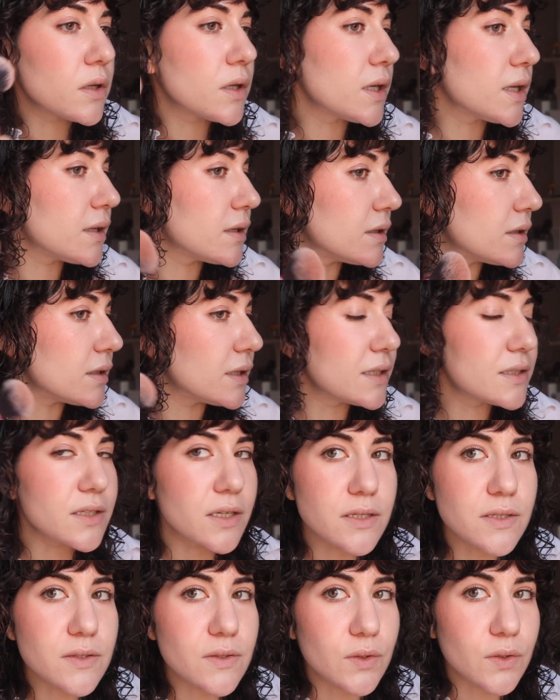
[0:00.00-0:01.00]
And it
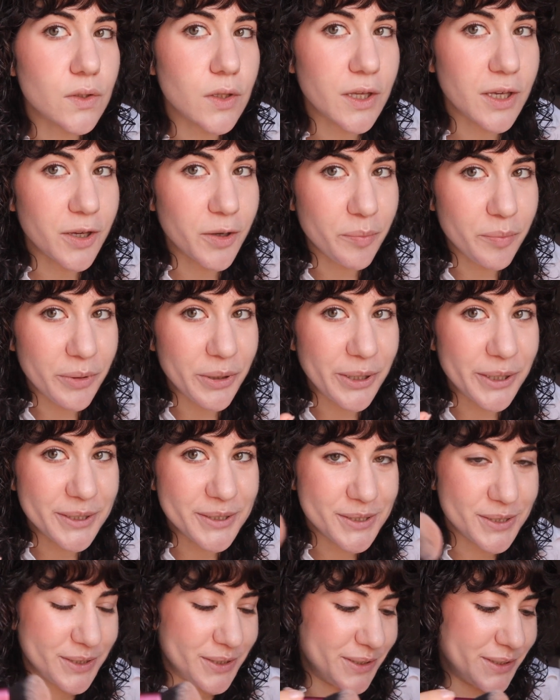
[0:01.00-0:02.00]
does look like a
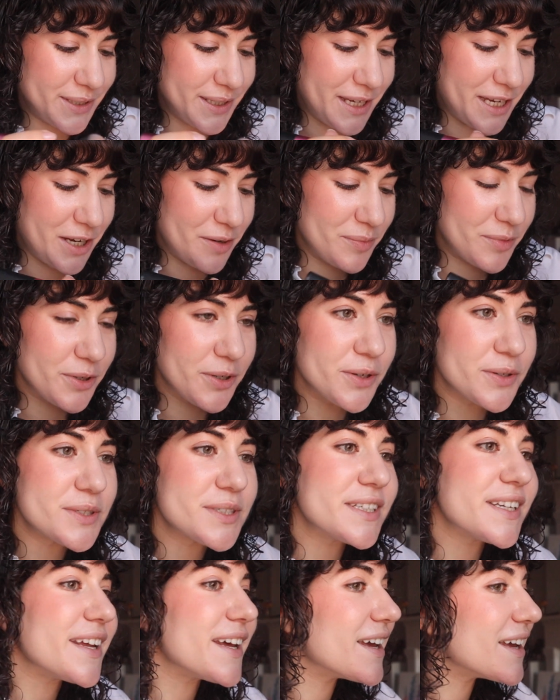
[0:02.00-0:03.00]
blush on camera
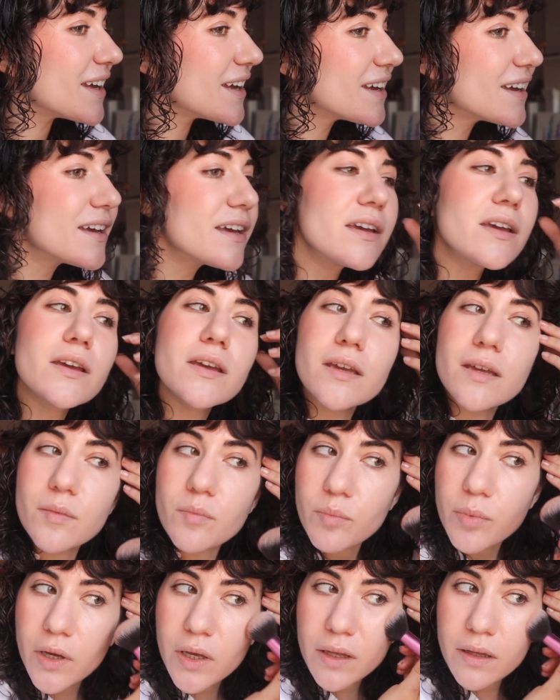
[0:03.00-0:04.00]
today,
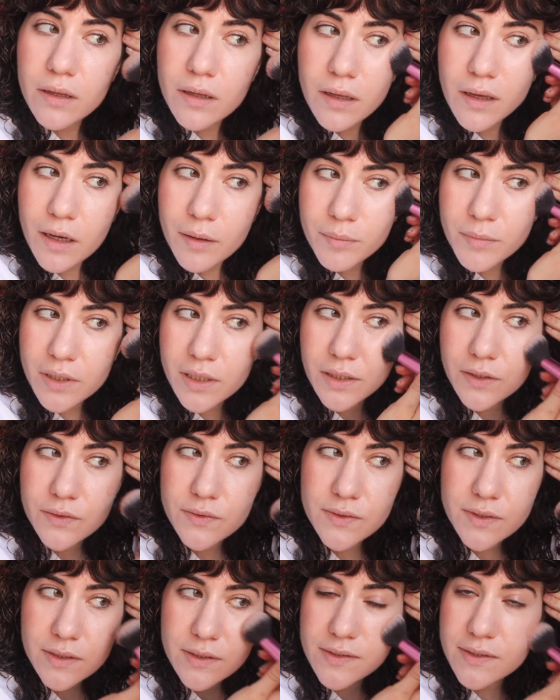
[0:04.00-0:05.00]
but I'm gonna
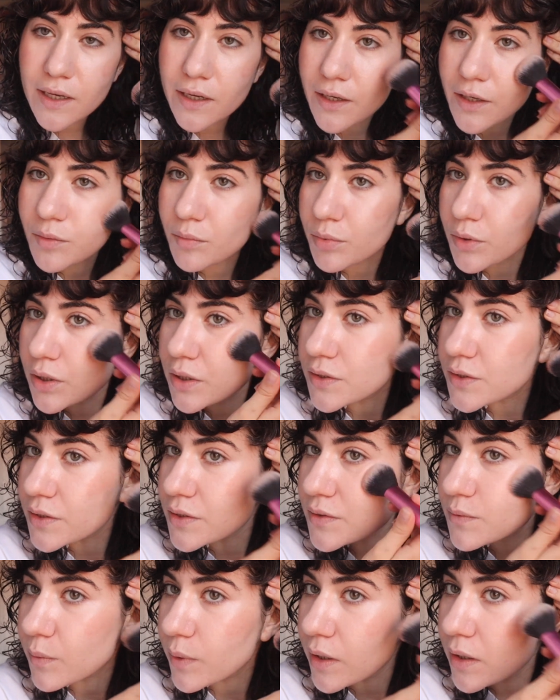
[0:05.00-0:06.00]
use a second blush
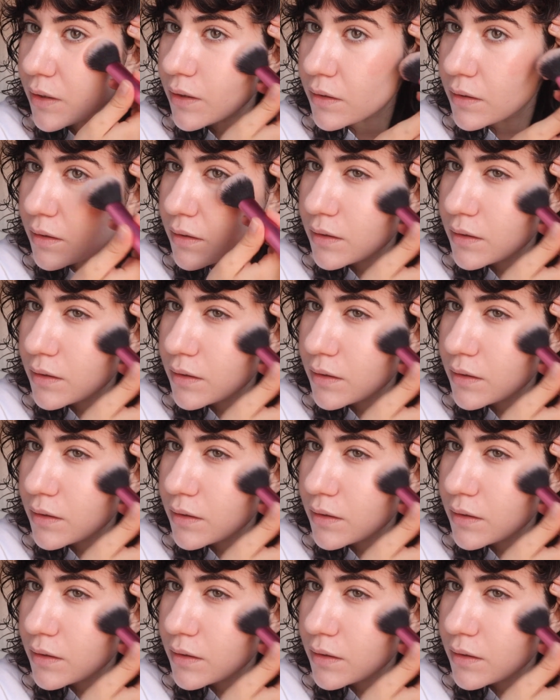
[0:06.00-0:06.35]
as well.